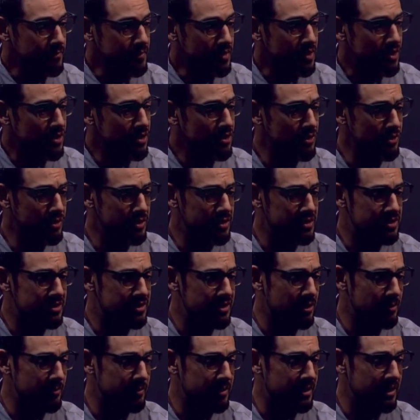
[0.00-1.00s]
you could
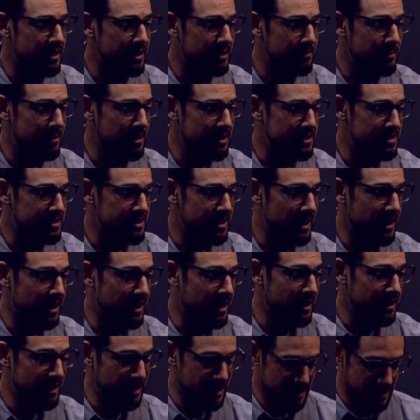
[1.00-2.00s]
still begin by
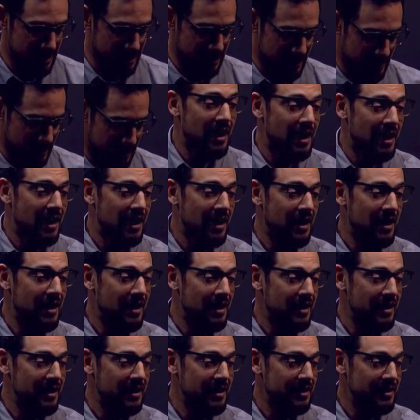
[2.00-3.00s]
saying,
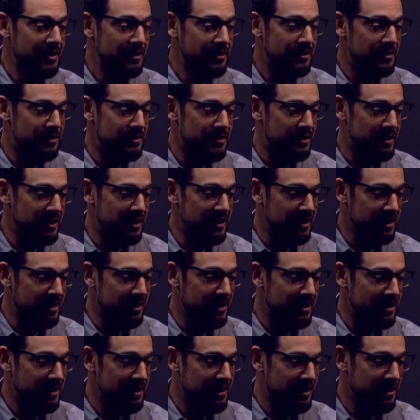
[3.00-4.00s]
I
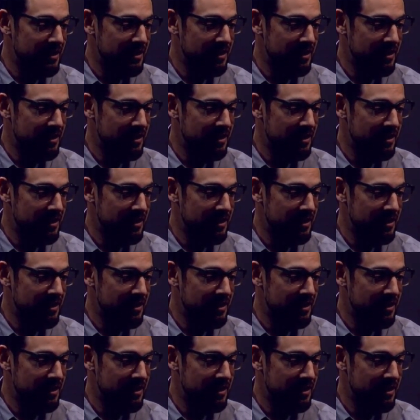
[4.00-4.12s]
think,